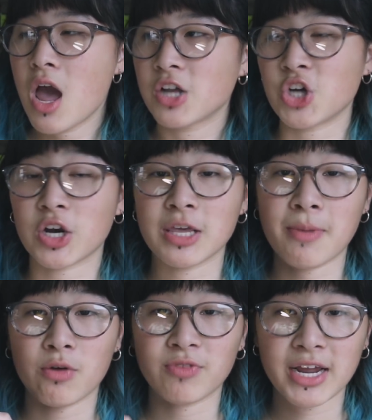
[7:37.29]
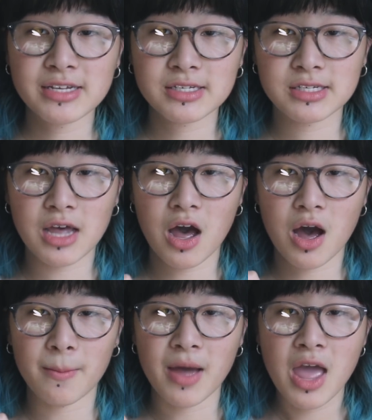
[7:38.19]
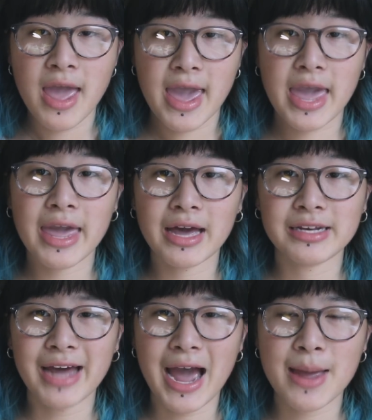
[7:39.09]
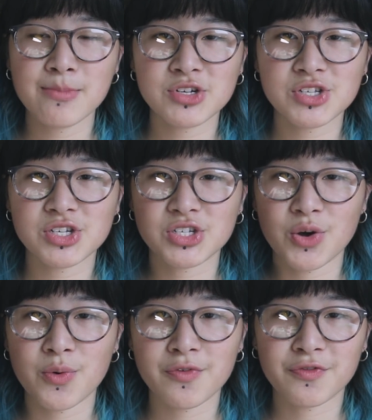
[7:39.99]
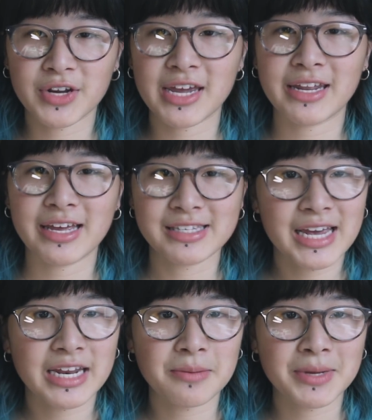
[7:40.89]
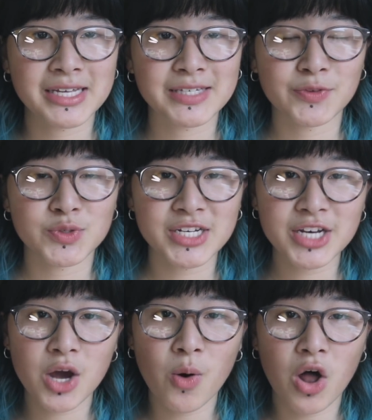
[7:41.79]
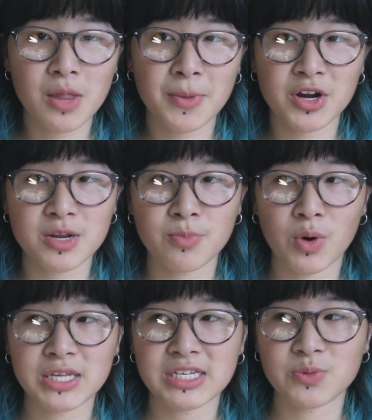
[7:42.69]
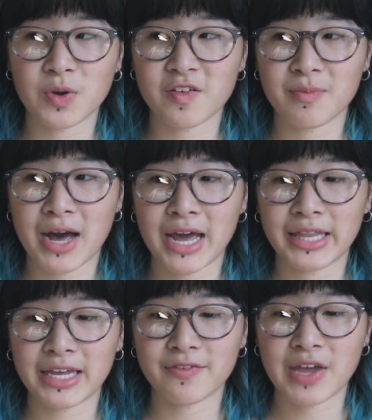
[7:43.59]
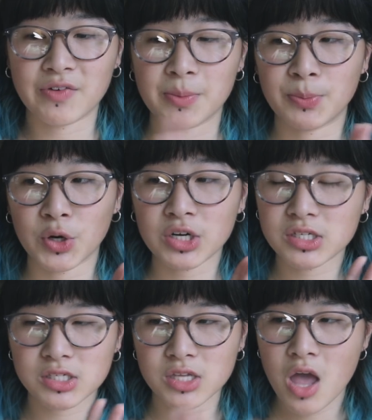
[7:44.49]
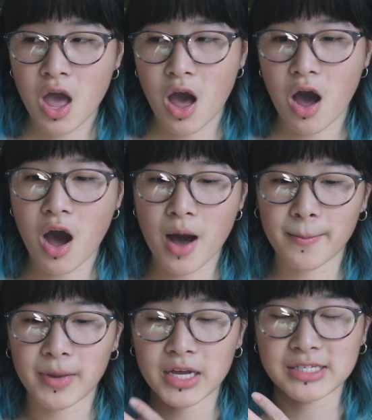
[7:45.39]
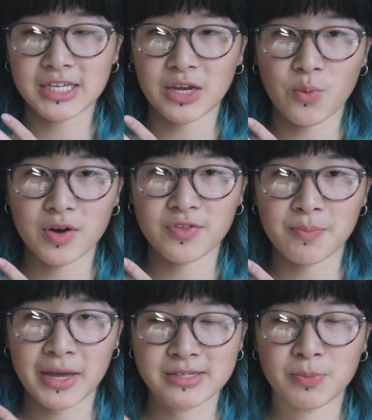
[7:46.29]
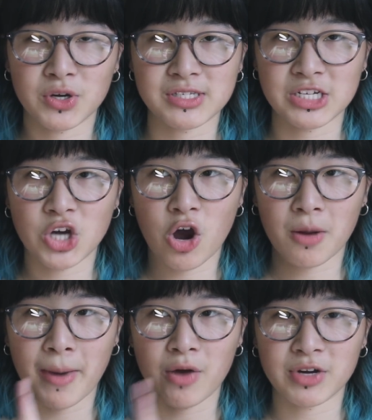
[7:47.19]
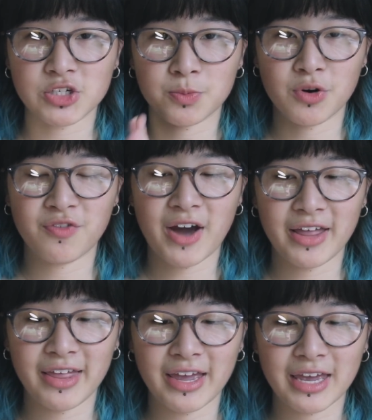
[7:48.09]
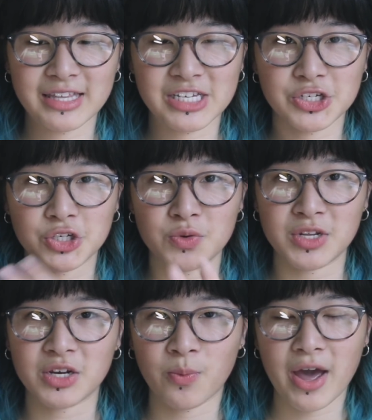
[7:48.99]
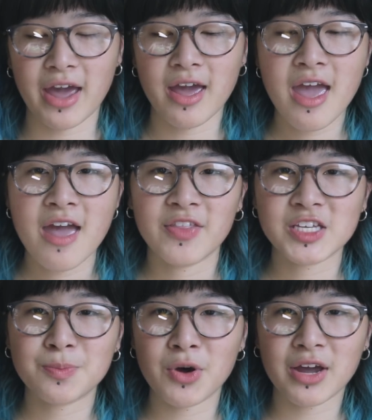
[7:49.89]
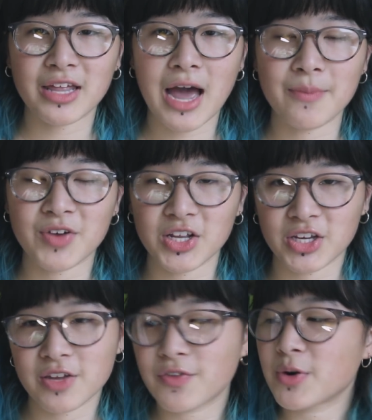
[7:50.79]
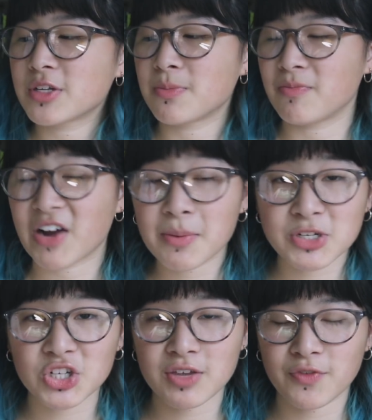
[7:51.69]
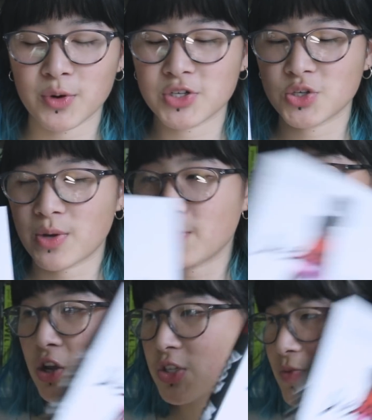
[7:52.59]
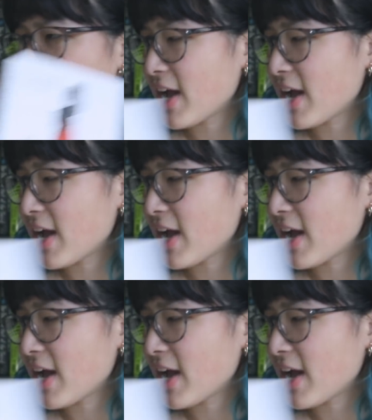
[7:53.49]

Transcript: talking about race. And I'm just so freaking excited because if you didn't know, All American Boys is one of my like favorite books. It's like one of the best books that talk about racial profiling in such a unique way. This book I'm very much looking forward to. It was also very